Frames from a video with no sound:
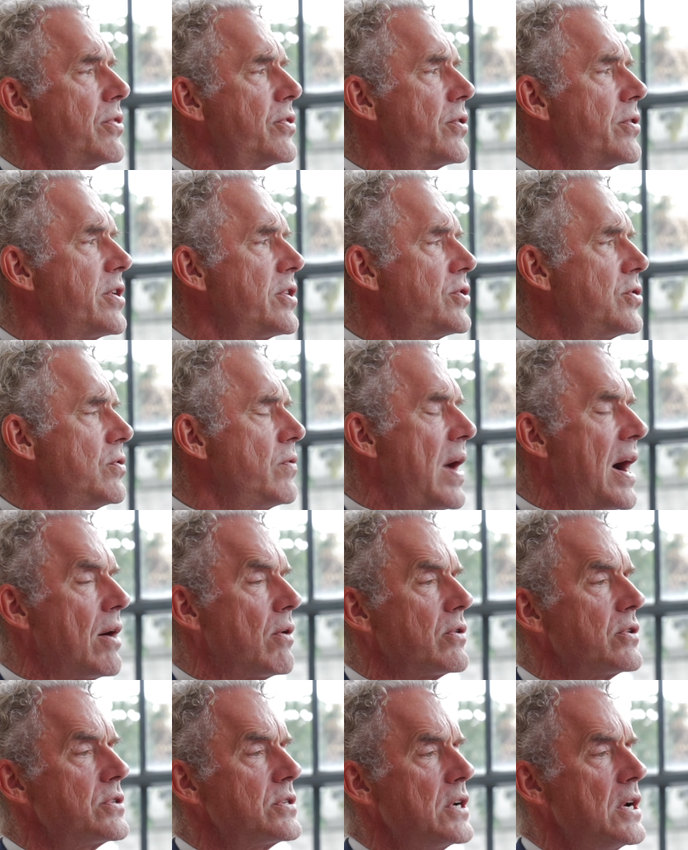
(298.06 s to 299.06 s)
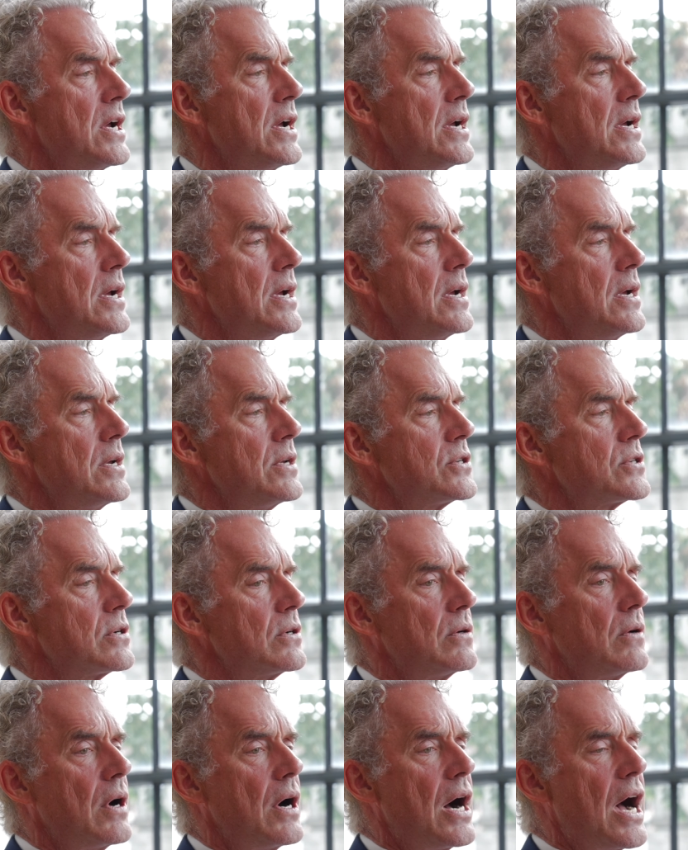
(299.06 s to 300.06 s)
32 hours. Gosh.
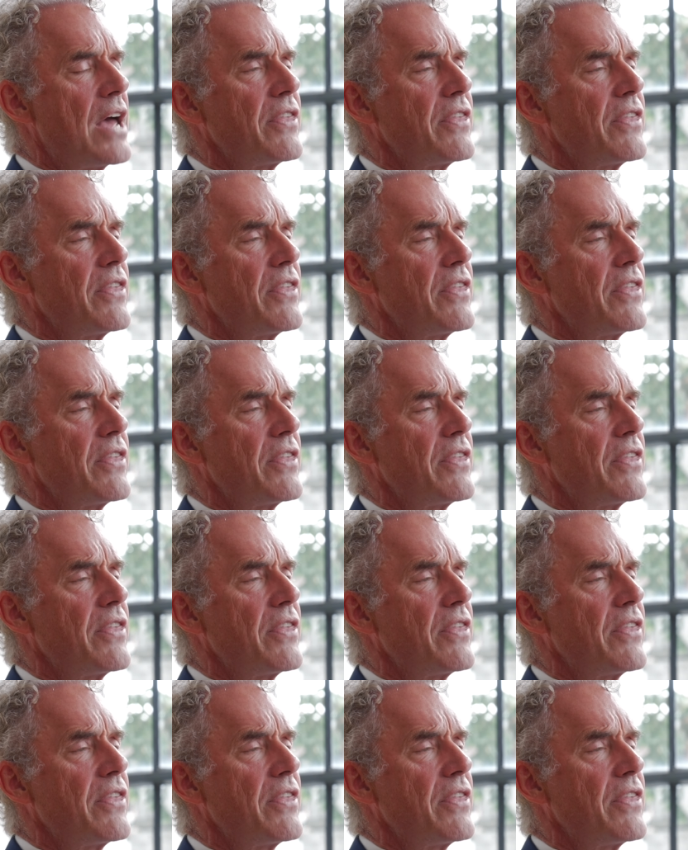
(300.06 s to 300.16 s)
So I